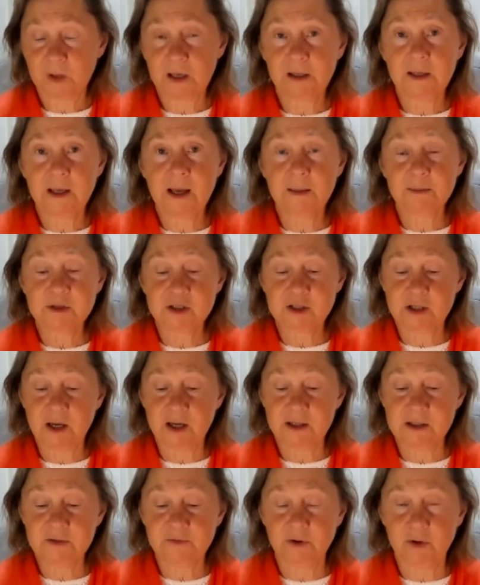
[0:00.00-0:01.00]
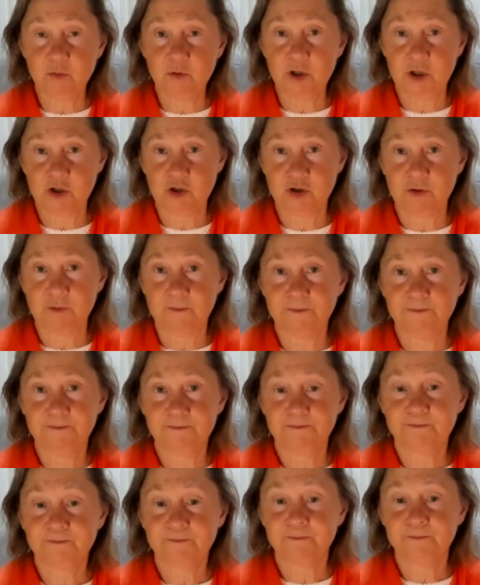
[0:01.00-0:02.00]
Gaps Science Foundation.
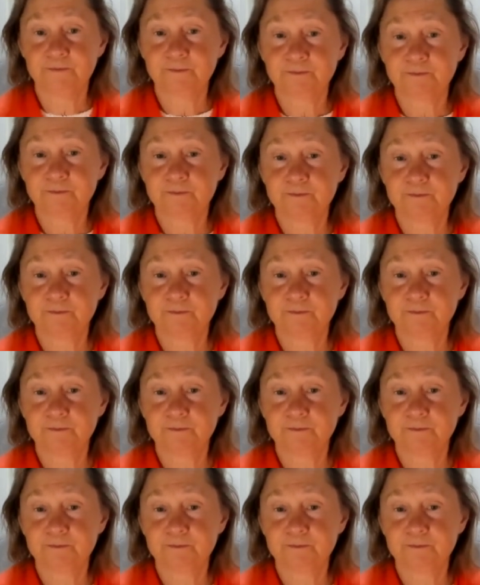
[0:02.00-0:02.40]
Okay.